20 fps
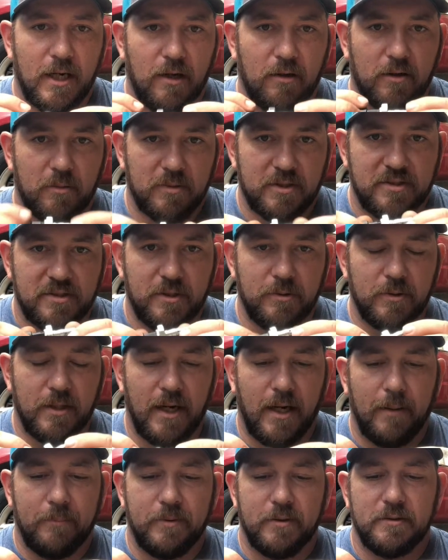I'm going to see what
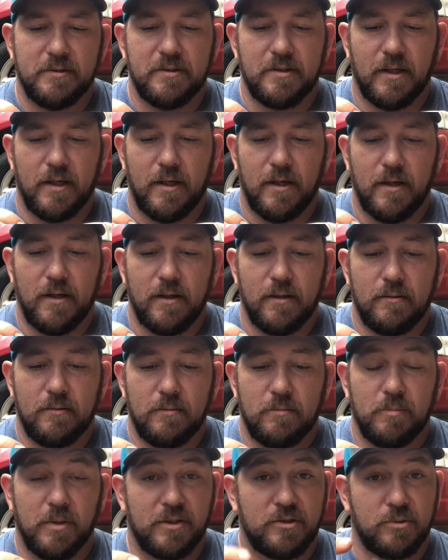happens.
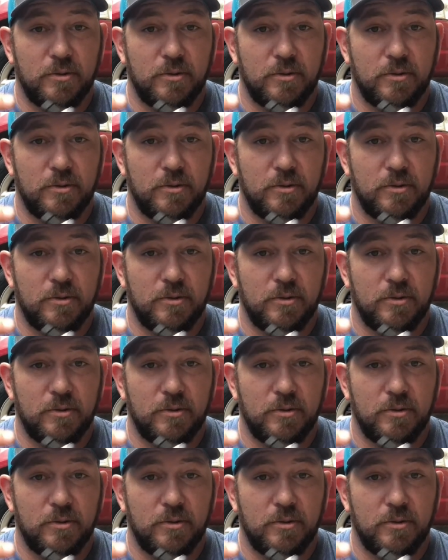But